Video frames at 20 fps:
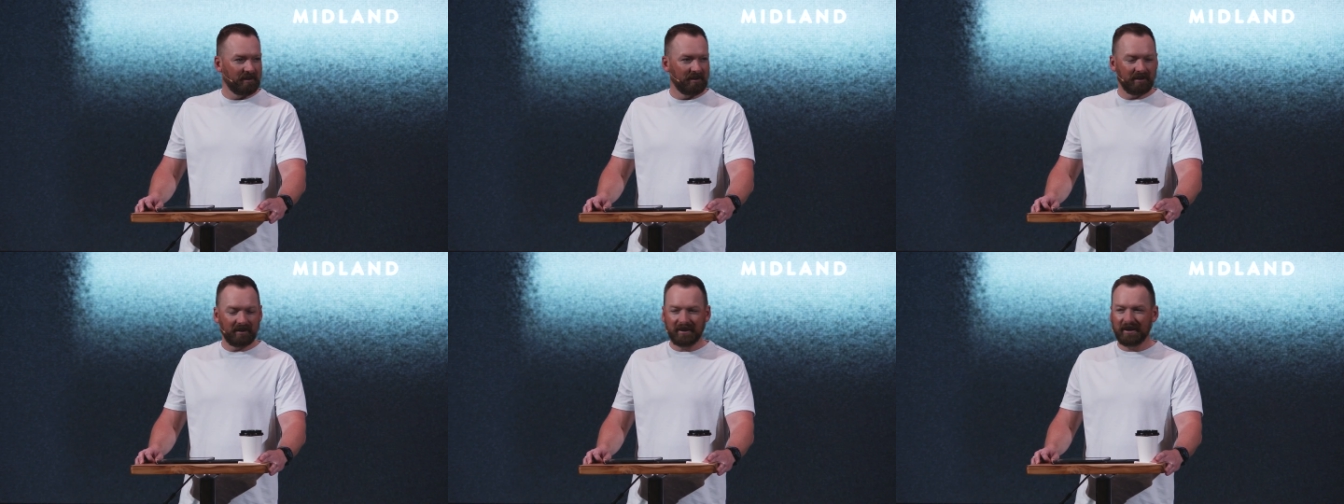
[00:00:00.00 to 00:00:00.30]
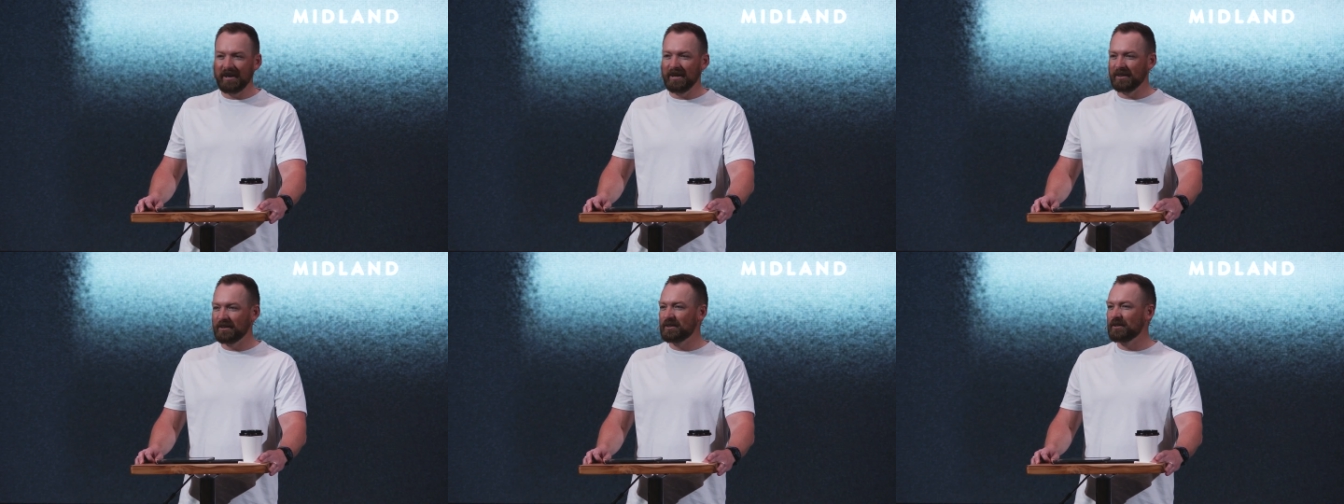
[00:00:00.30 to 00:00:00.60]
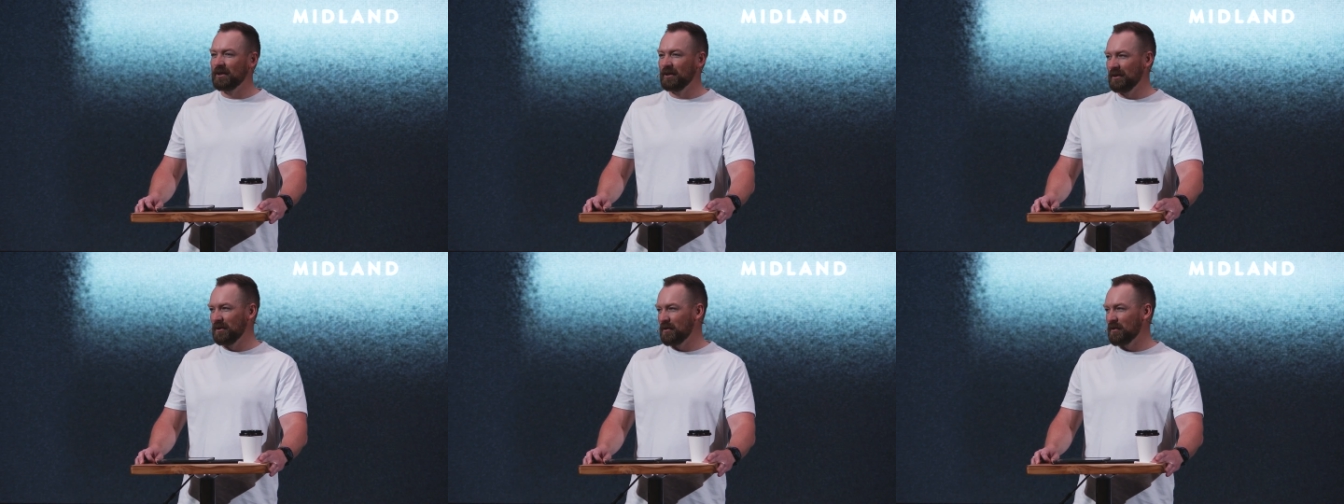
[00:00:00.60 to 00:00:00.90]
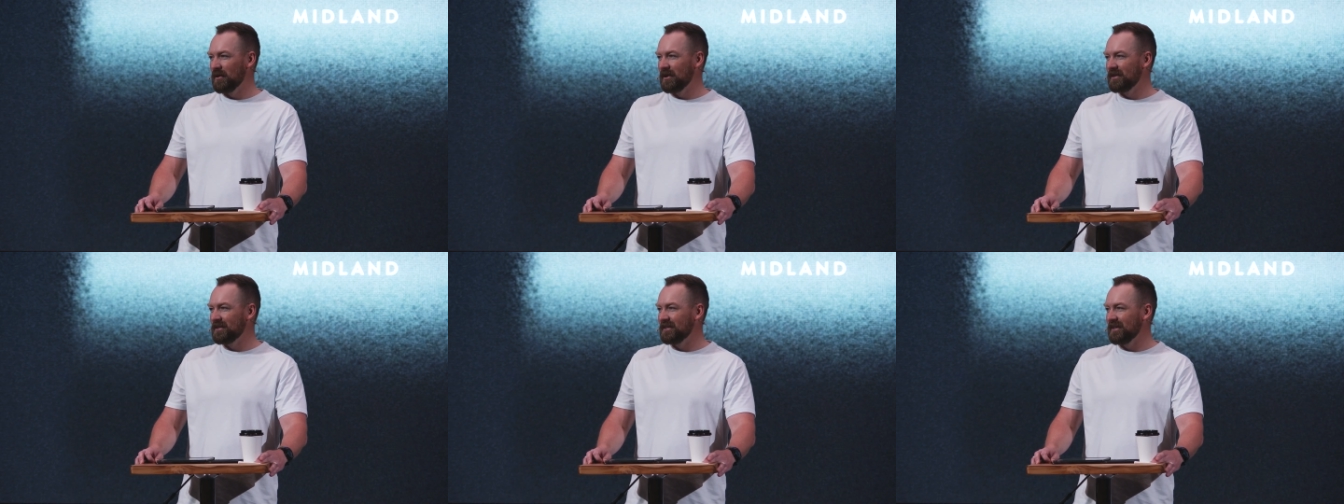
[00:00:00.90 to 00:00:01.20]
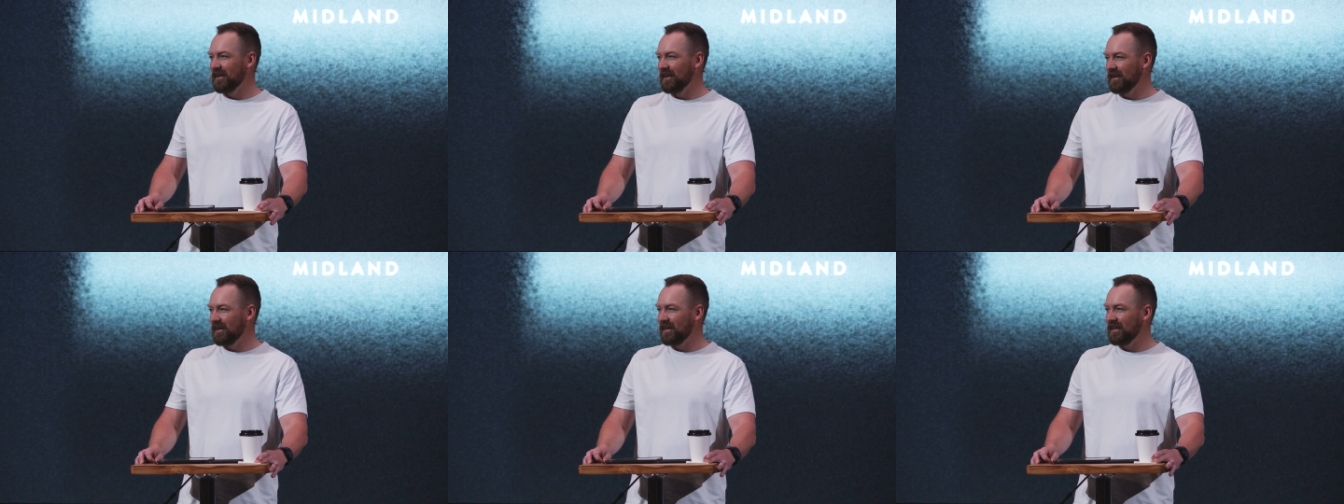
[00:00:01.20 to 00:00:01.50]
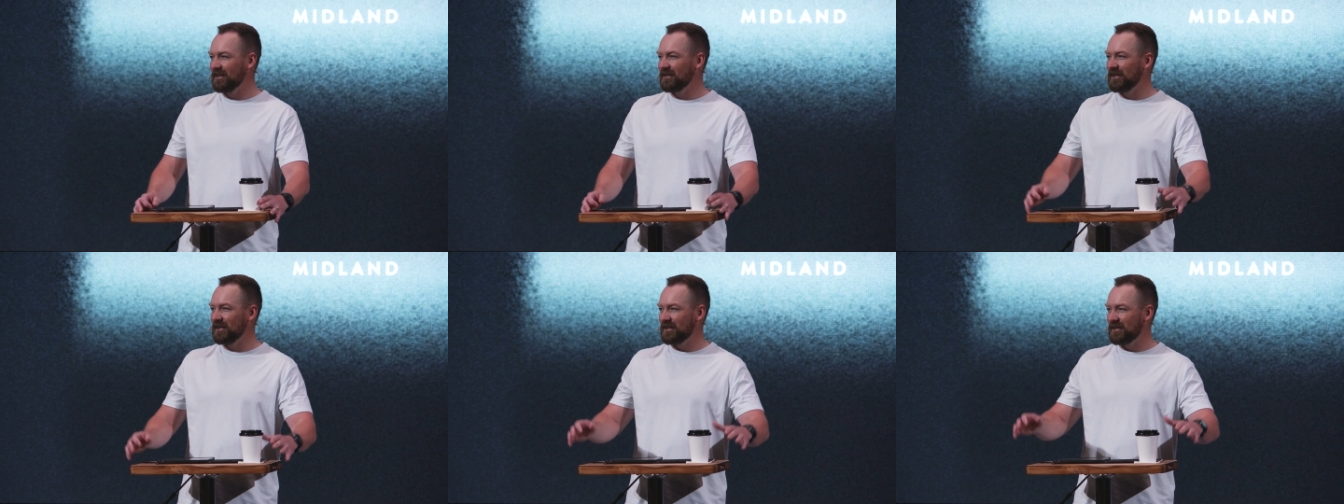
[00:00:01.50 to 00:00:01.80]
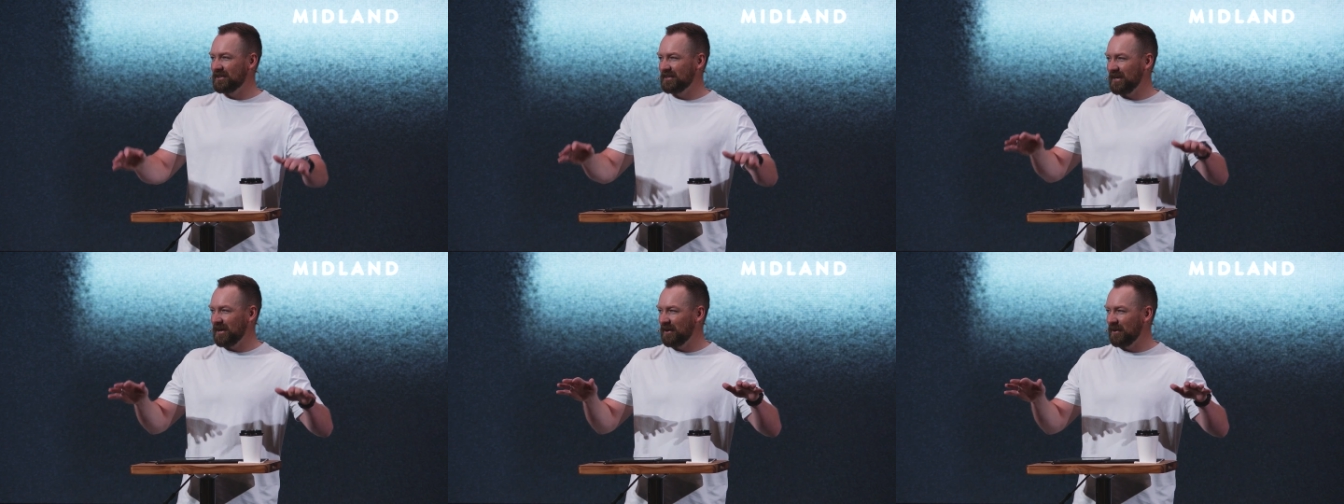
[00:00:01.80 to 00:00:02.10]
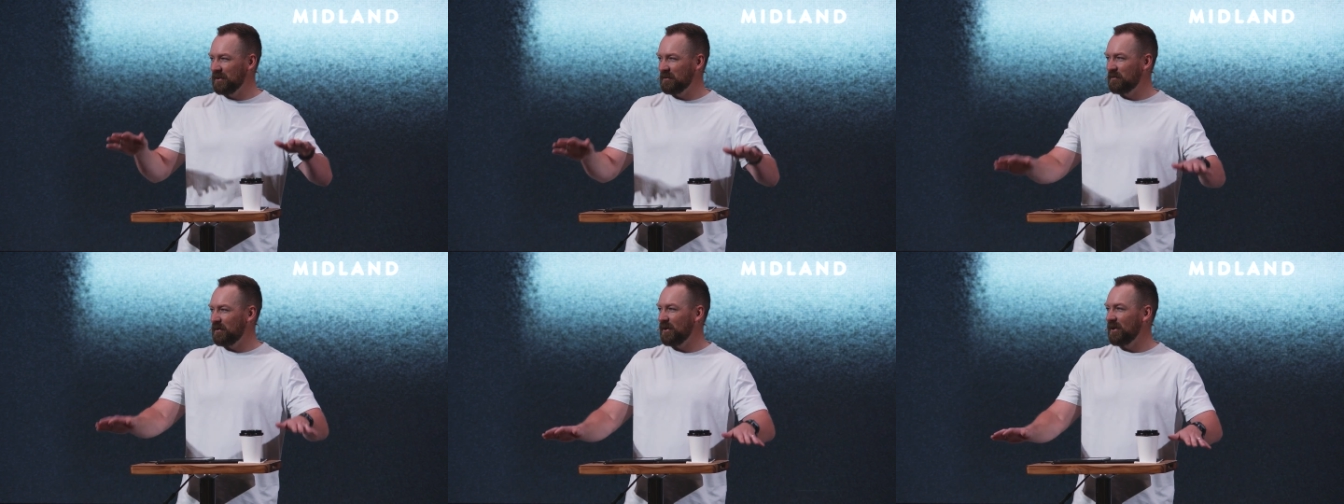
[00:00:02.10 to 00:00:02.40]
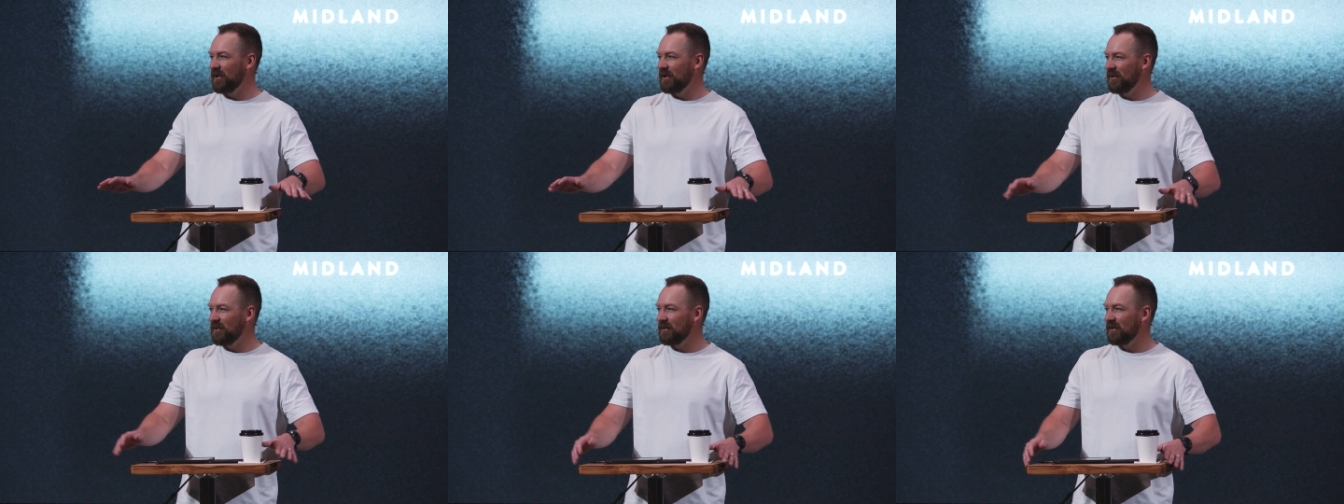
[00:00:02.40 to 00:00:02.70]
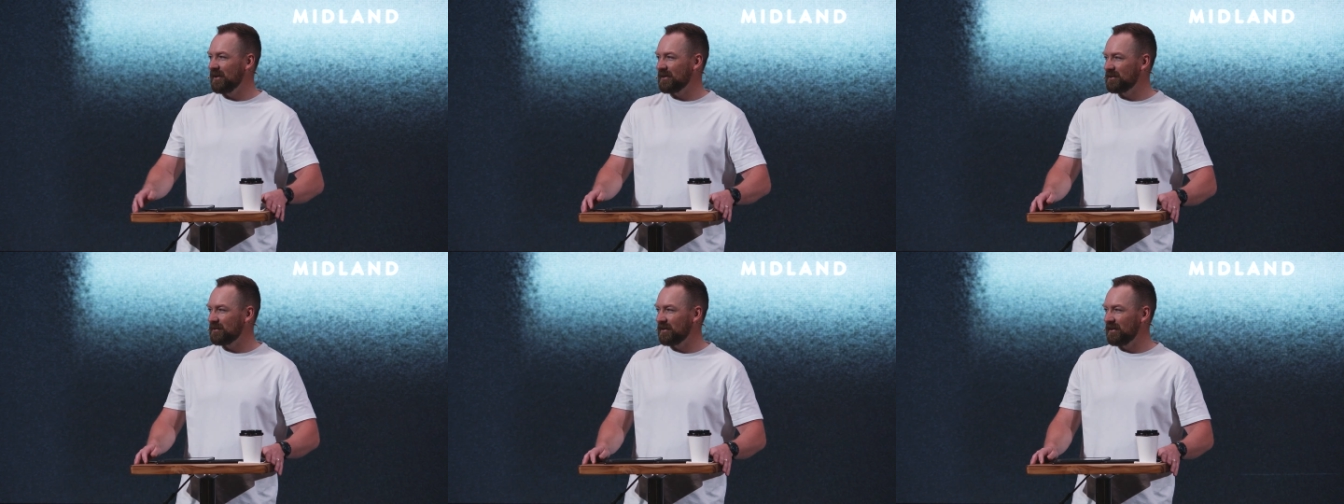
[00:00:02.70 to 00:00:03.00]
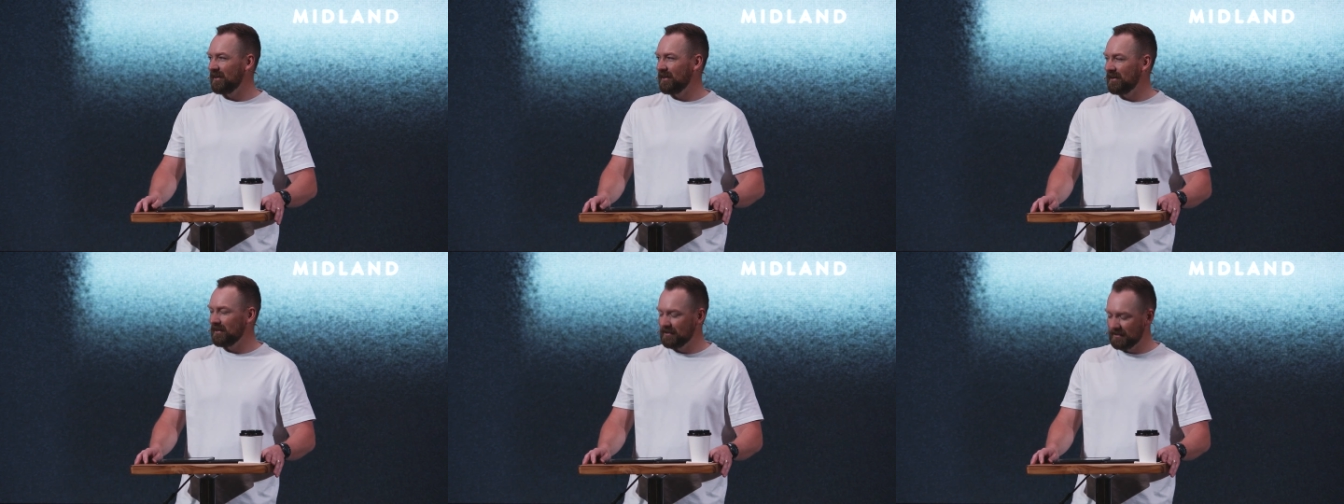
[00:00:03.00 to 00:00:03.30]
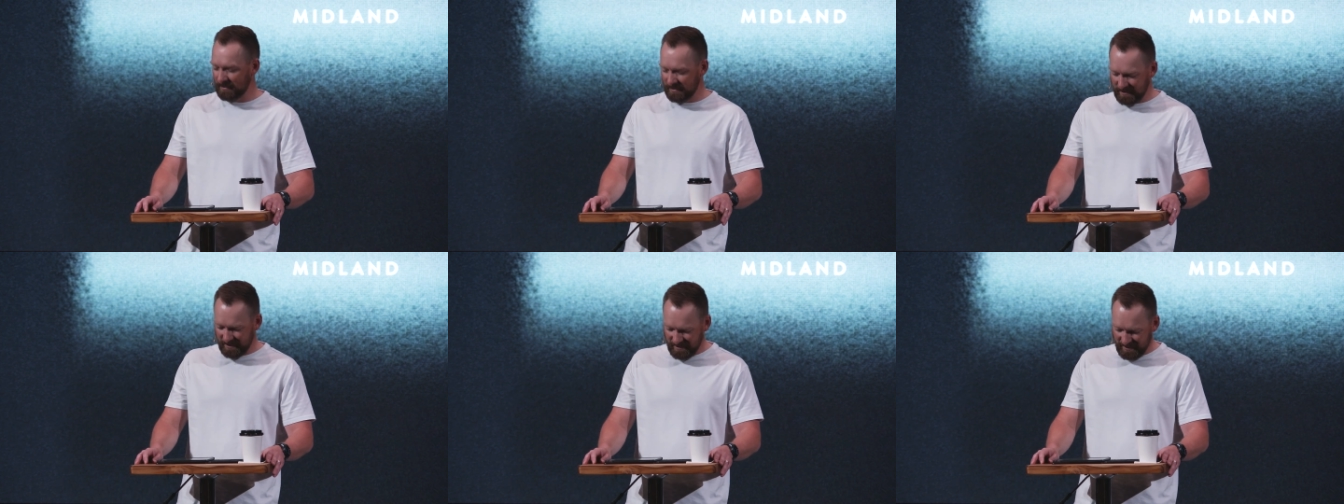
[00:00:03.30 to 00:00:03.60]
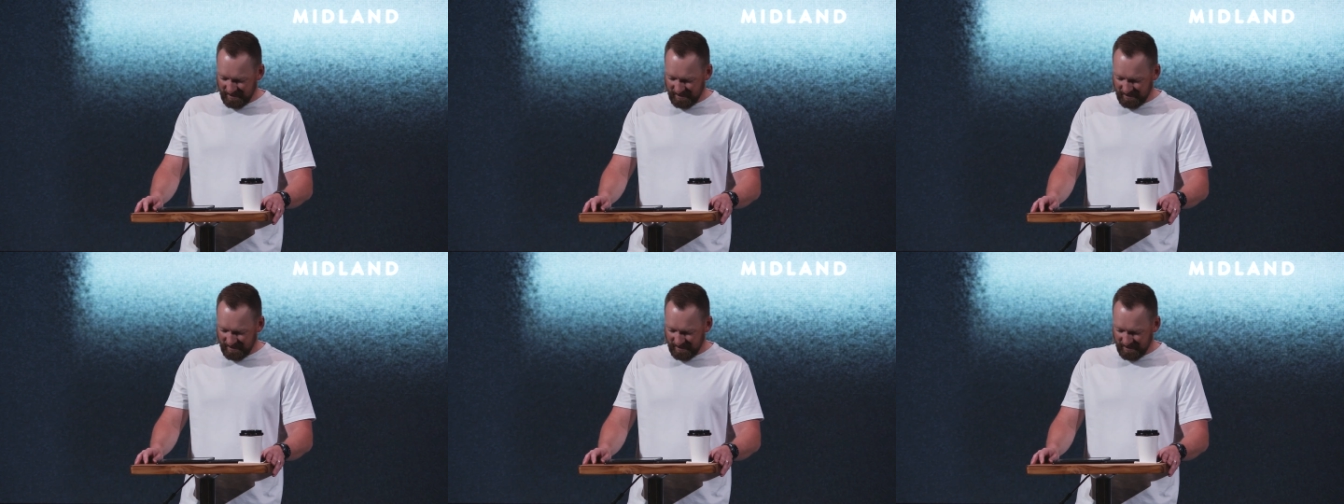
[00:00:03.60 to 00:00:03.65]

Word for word: Yeah, it's the Lord, isn't it? He's just settled upon you. That's what it is.